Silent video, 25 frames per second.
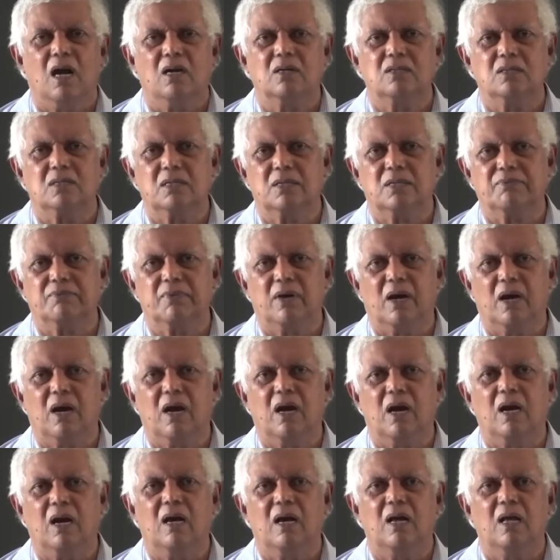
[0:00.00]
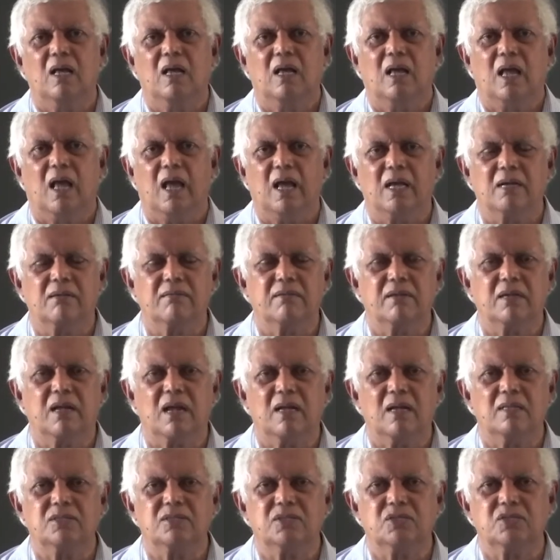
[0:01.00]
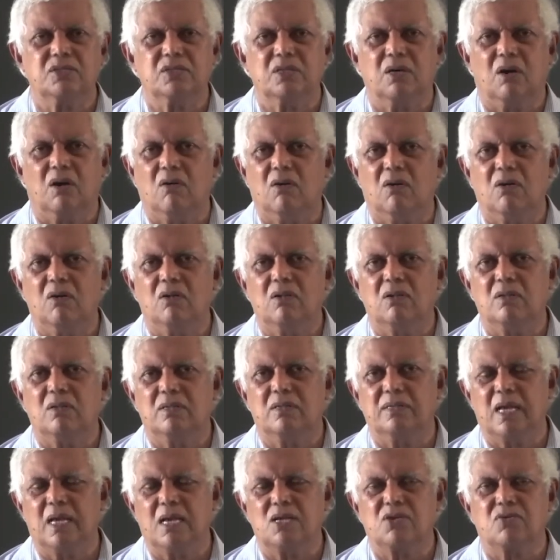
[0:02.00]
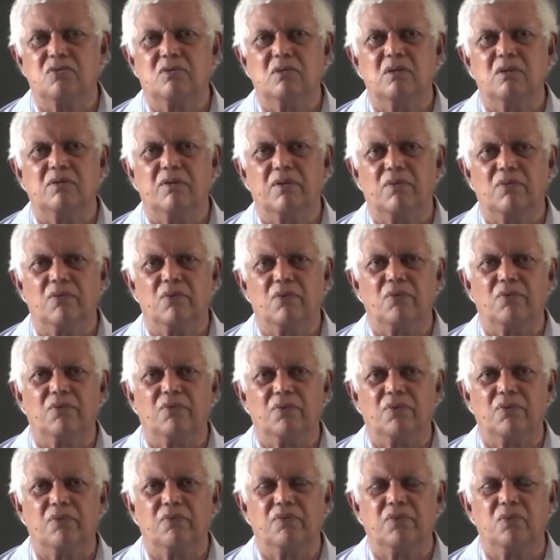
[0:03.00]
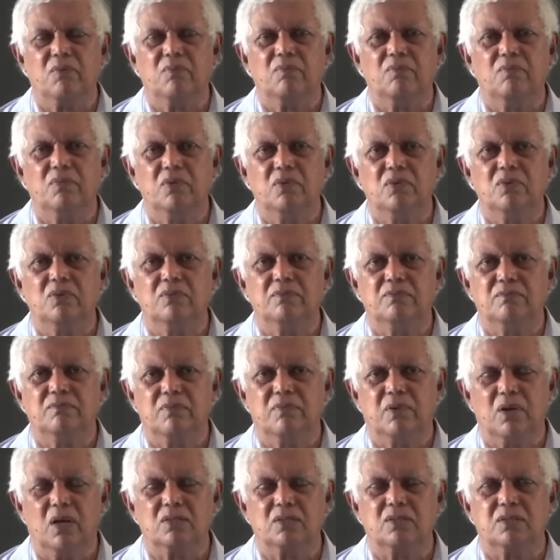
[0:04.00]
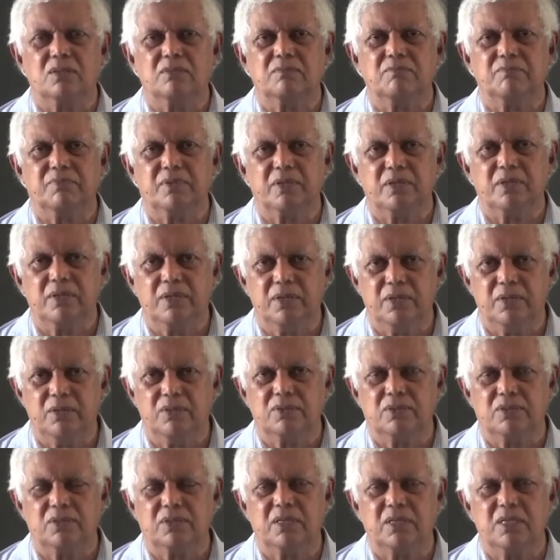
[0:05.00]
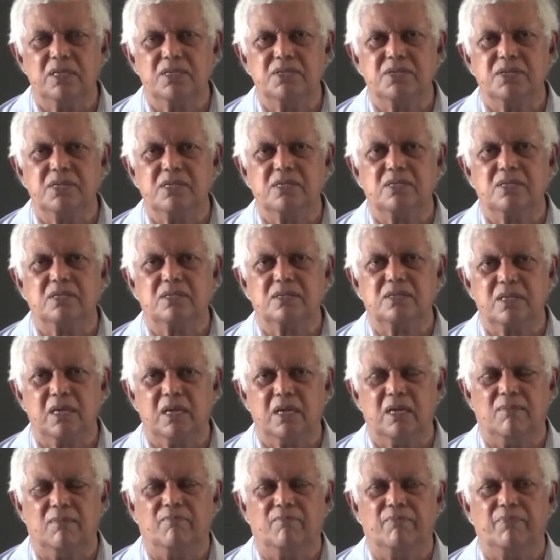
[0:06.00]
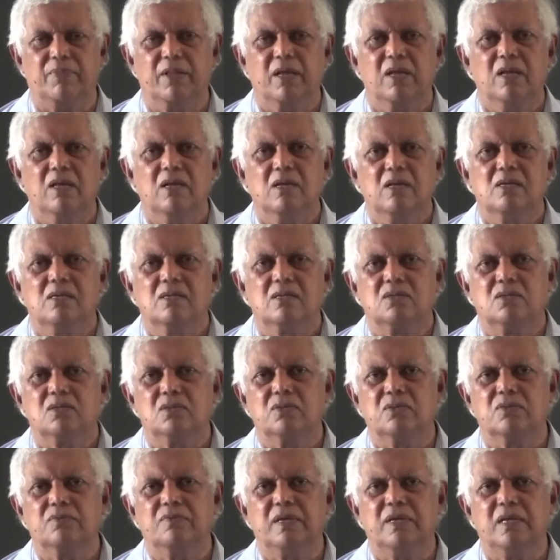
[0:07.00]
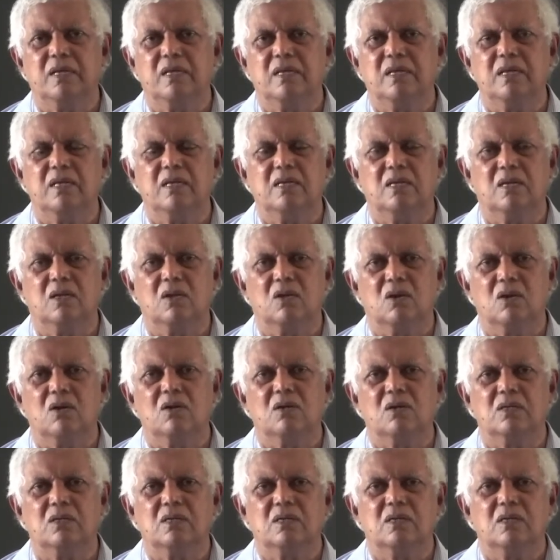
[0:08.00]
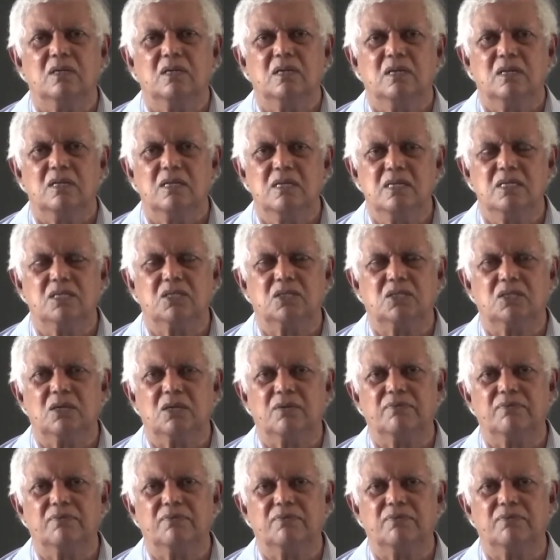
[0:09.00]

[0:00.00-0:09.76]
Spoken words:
of our agriculture, all natural resources to bloom, blossom, produce in Jesus' name. So we need a long list of